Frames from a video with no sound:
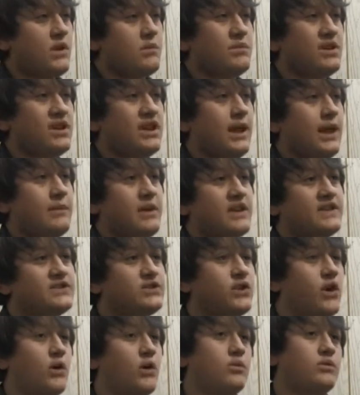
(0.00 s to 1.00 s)
became a
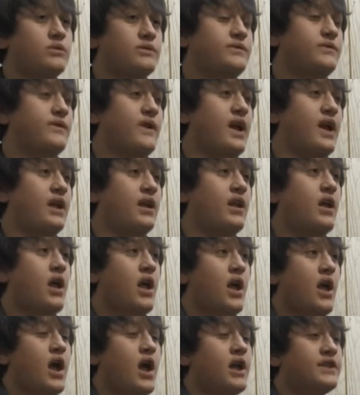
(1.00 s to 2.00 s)
Star Wars fan.
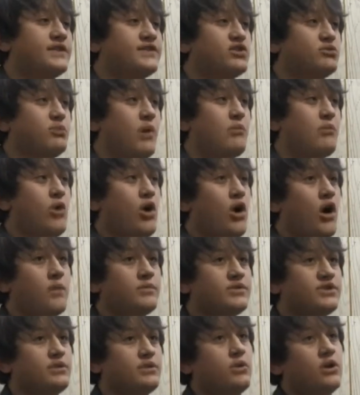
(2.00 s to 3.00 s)
And so my mom,
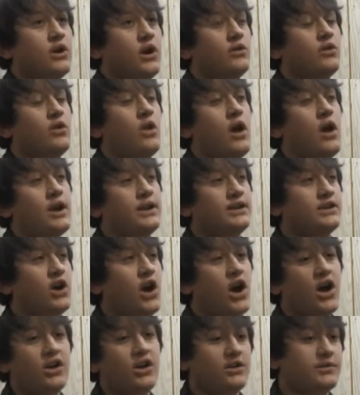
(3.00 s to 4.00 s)
she went online and
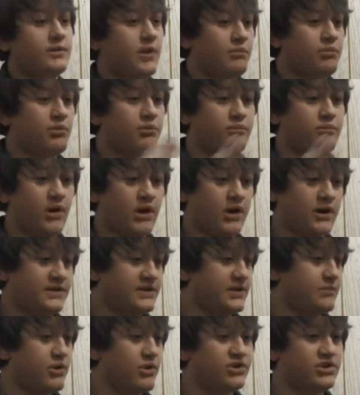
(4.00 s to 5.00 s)
got
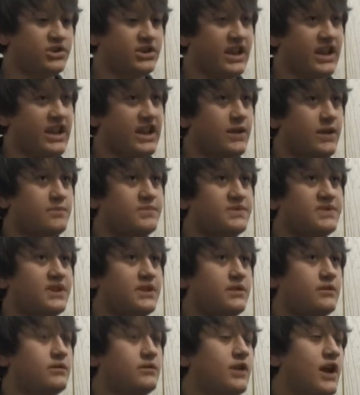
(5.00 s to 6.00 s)
us a bunch of capes
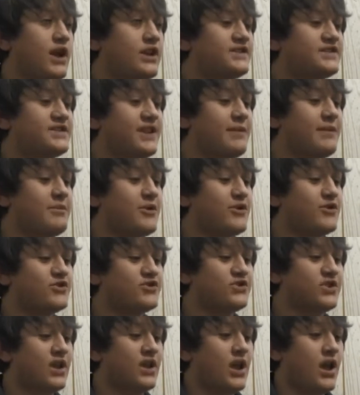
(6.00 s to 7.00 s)
and
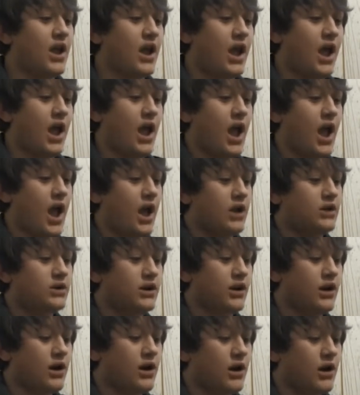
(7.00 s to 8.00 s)
lightsabers, and
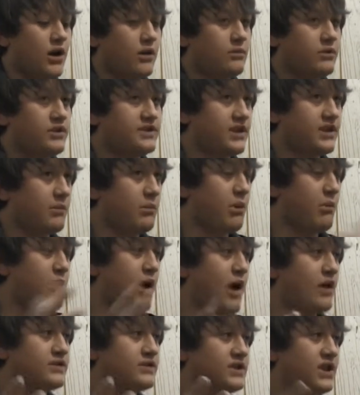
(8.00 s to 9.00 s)
we set up a
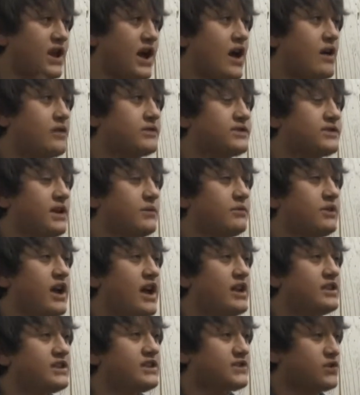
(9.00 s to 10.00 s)
bounty house, and we
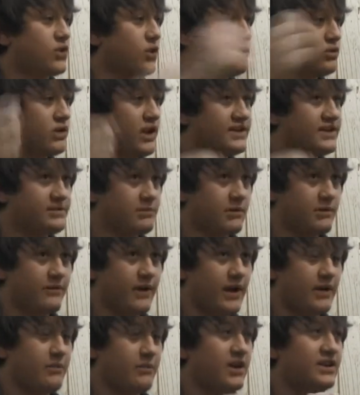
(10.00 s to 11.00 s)
had this cool lightsaber
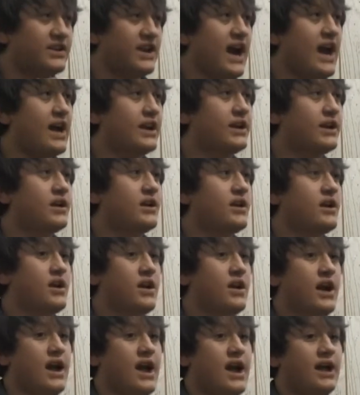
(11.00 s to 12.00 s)
fight. My dad
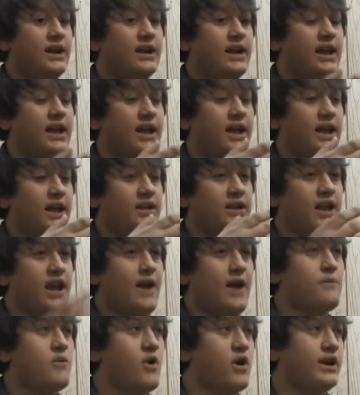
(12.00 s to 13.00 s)
had a
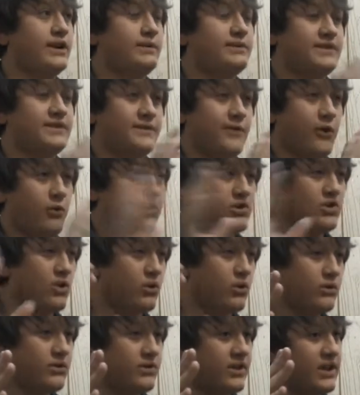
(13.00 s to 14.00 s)
camera, and he was filming the
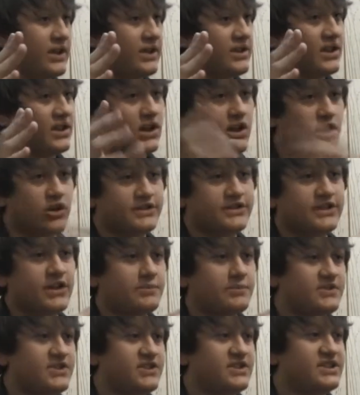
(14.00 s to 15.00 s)
whole thing, and then he hooked it
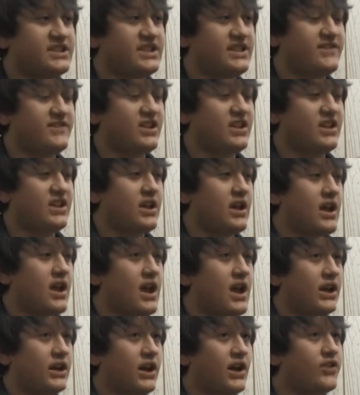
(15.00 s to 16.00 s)
up to the TV,
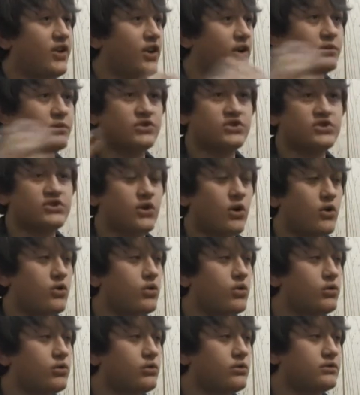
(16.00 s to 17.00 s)
and I thought it was so
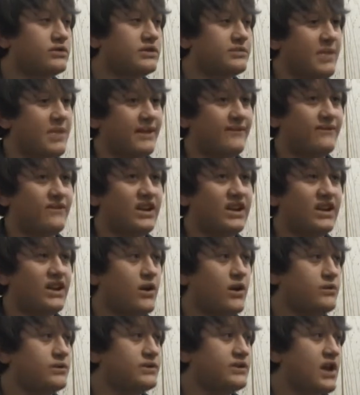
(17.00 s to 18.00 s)
cool to make
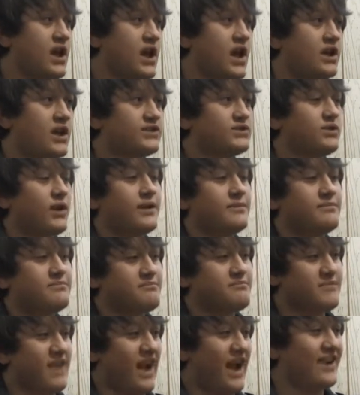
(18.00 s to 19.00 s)
videos. So
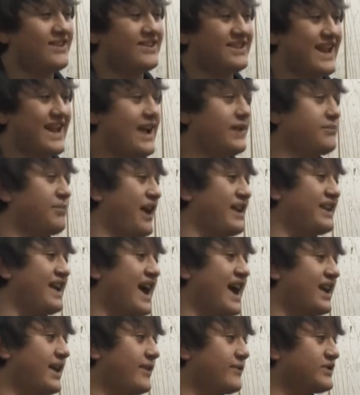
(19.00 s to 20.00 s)
I'd nag my
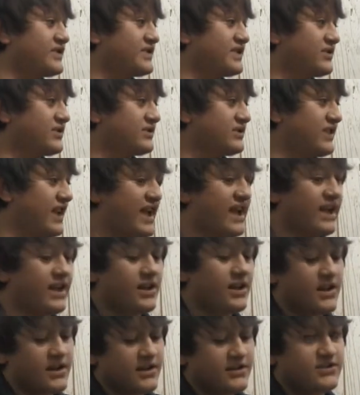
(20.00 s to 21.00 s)
dad every single day
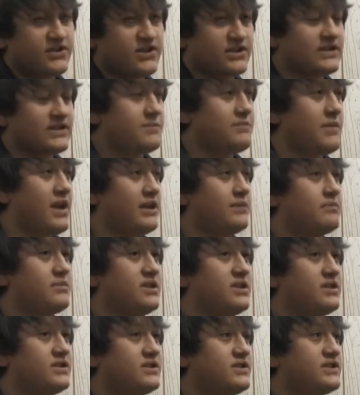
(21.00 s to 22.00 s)
just to make
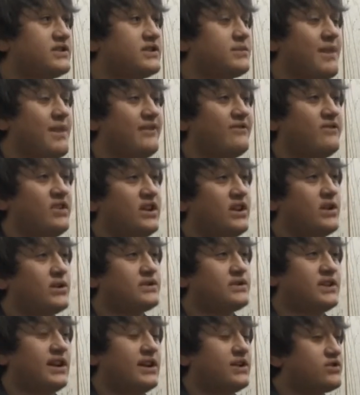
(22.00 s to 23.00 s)

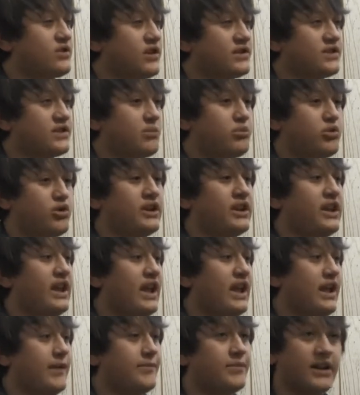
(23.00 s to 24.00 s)
videos, and I'd dress up in a
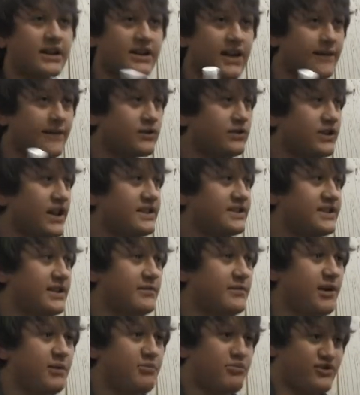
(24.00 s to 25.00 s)
cape, and I'd have a
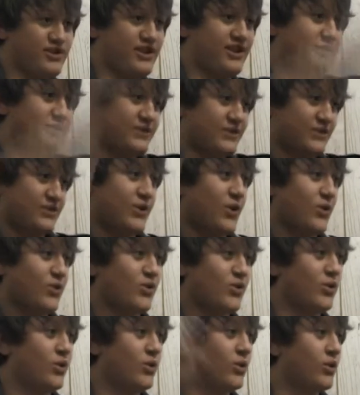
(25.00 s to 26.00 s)
lightsaber, and I'd pretend I was so
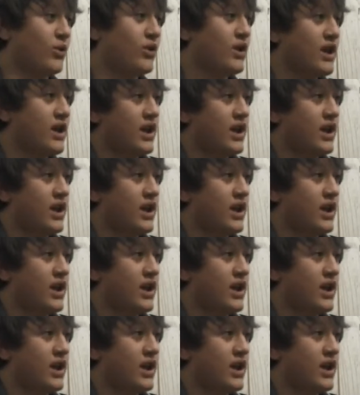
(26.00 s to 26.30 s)
cool.